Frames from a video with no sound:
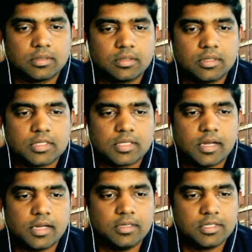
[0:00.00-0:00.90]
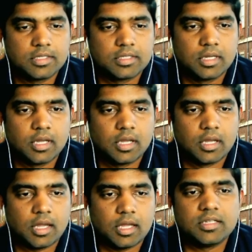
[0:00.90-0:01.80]
slides,
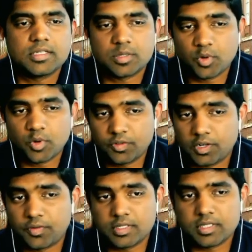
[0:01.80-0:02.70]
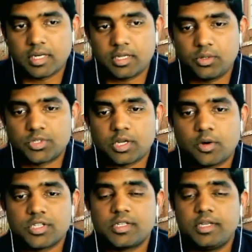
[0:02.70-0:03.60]
and these are some of the references that I used.
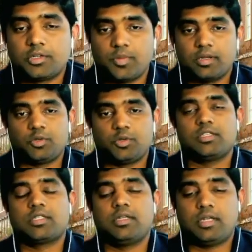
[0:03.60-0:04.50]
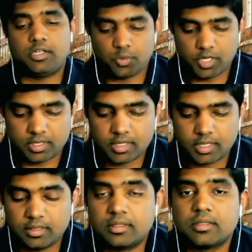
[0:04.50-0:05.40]
Obviously, I need to mention that
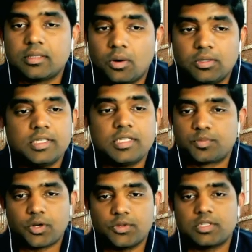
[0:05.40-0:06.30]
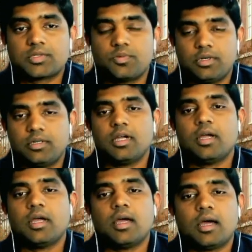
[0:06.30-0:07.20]
all these projects were
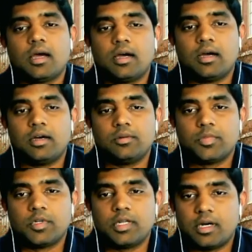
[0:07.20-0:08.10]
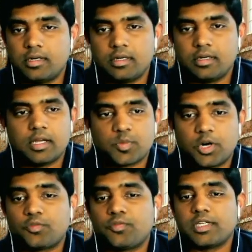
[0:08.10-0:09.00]
done as
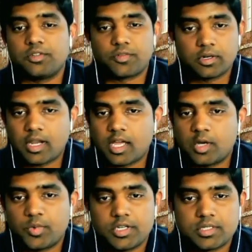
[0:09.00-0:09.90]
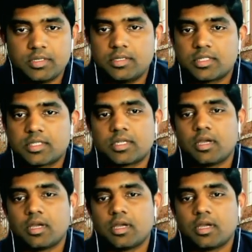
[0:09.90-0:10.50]
part of like different collaborations